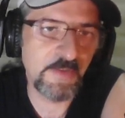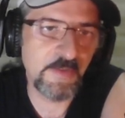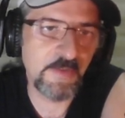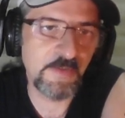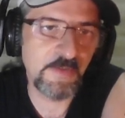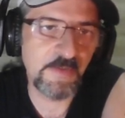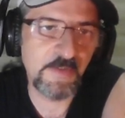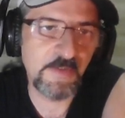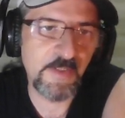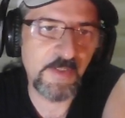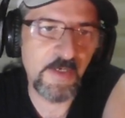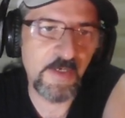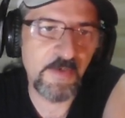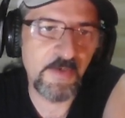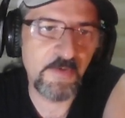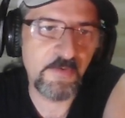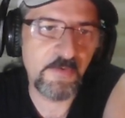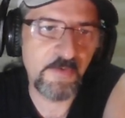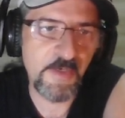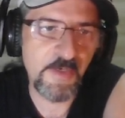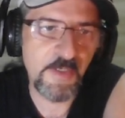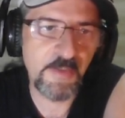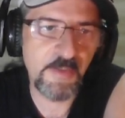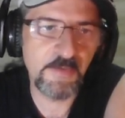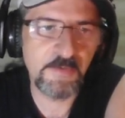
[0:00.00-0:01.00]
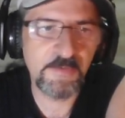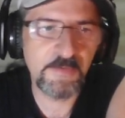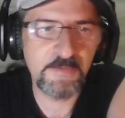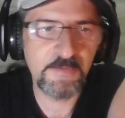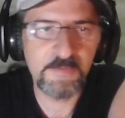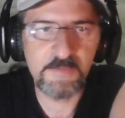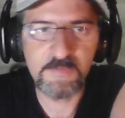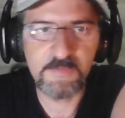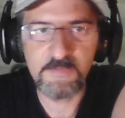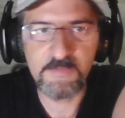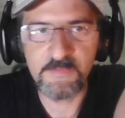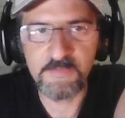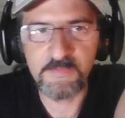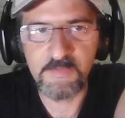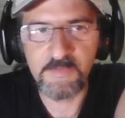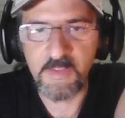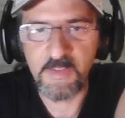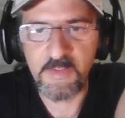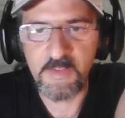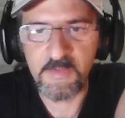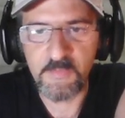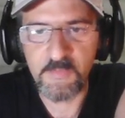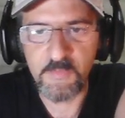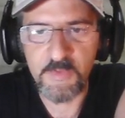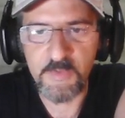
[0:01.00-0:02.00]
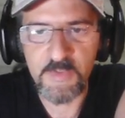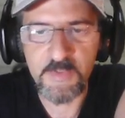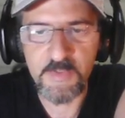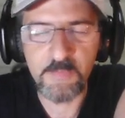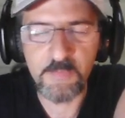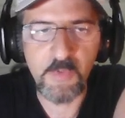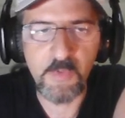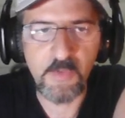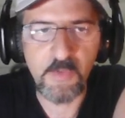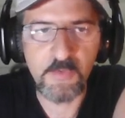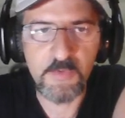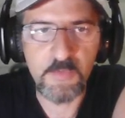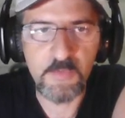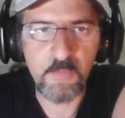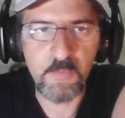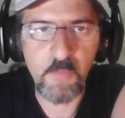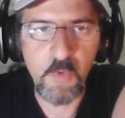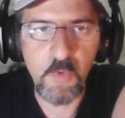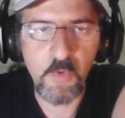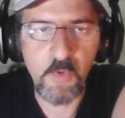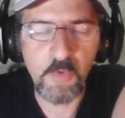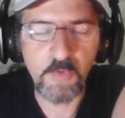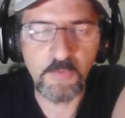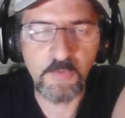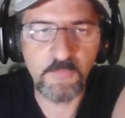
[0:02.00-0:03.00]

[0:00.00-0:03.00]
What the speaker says: Ray, and which spawns more